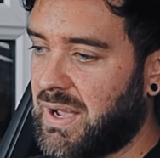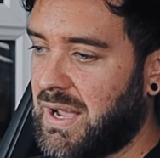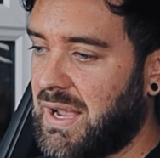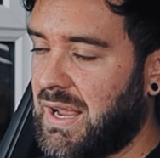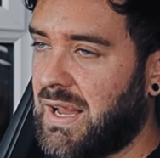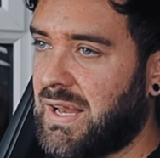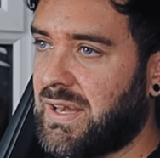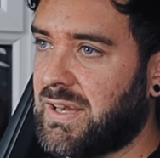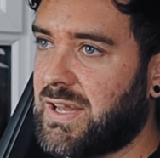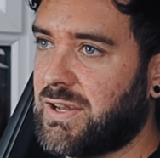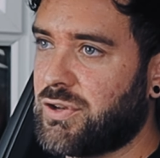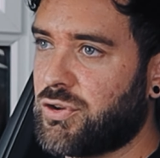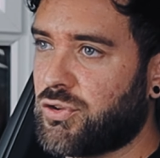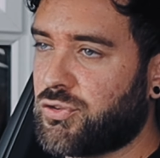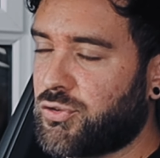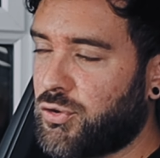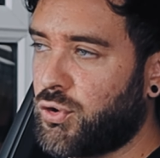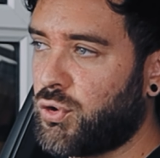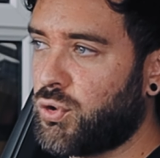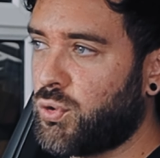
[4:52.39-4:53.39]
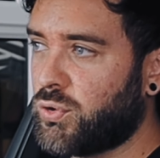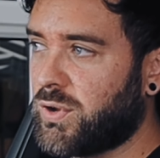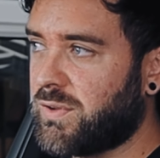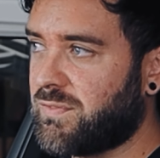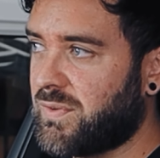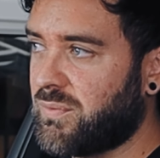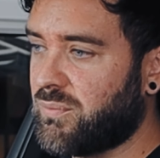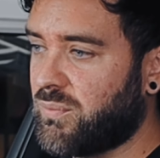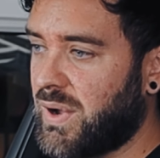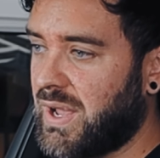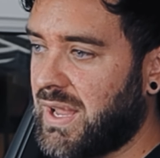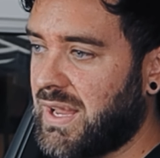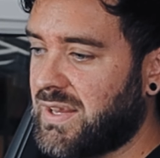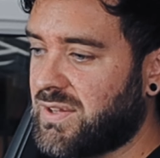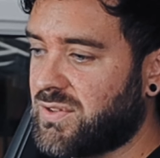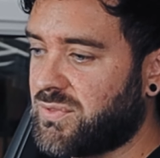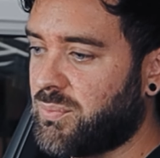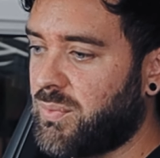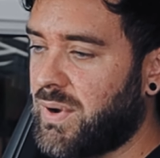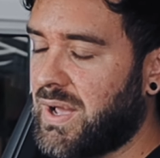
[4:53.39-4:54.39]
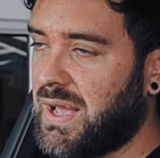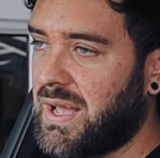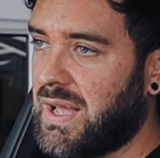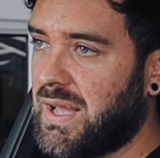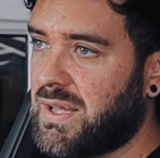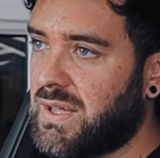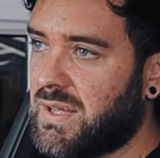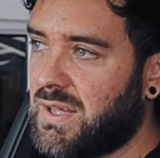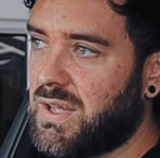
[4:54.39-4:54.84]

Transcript: and they're just all different ways where